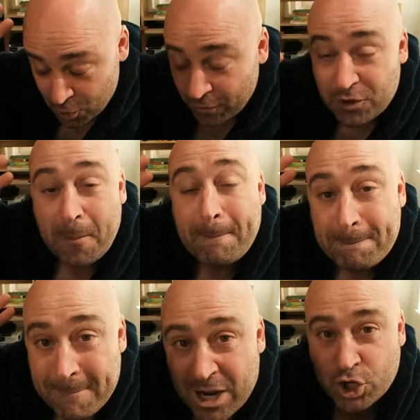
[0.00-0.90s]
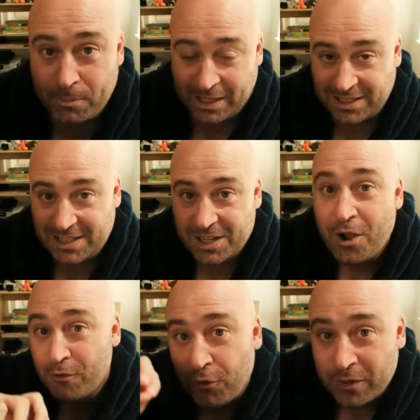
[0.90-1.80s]
different measurements
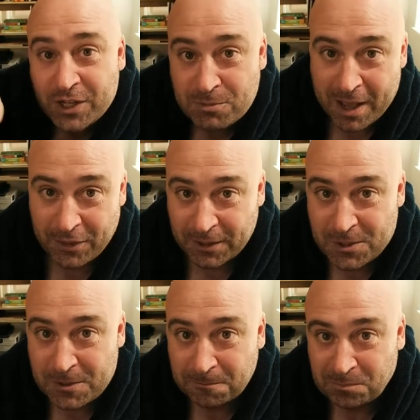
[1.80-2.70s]
for these methods,